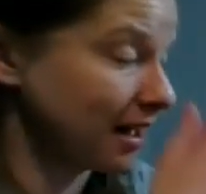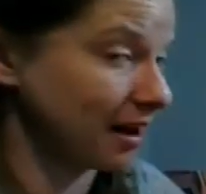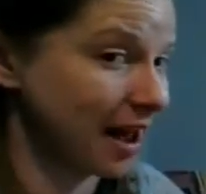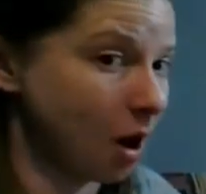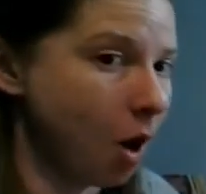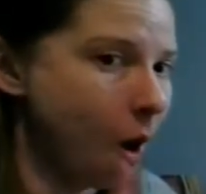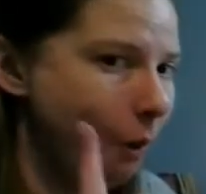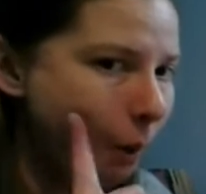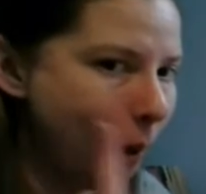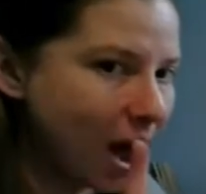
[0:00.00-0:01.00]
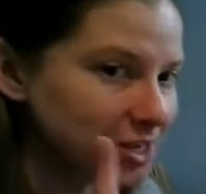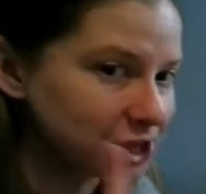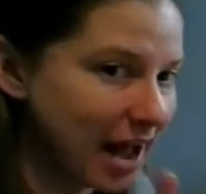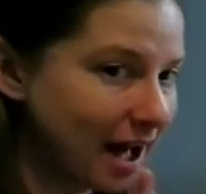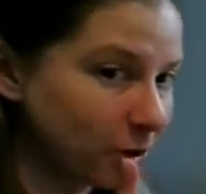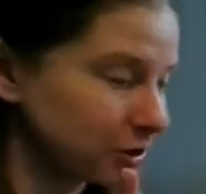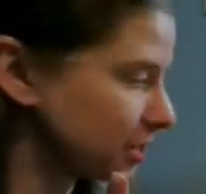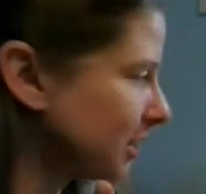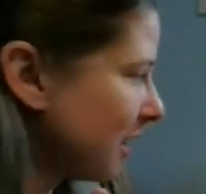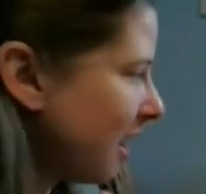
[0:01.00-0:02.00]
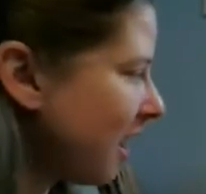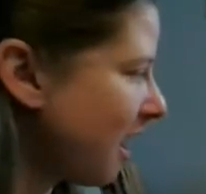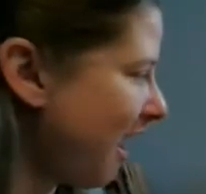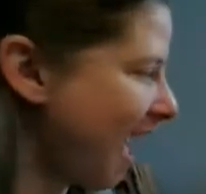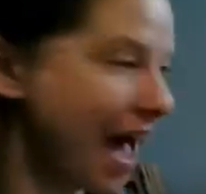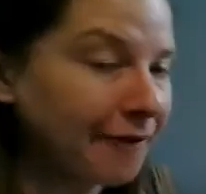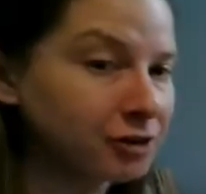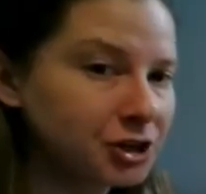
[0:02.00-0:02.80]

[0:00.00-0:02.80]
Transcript: Now, watch out. After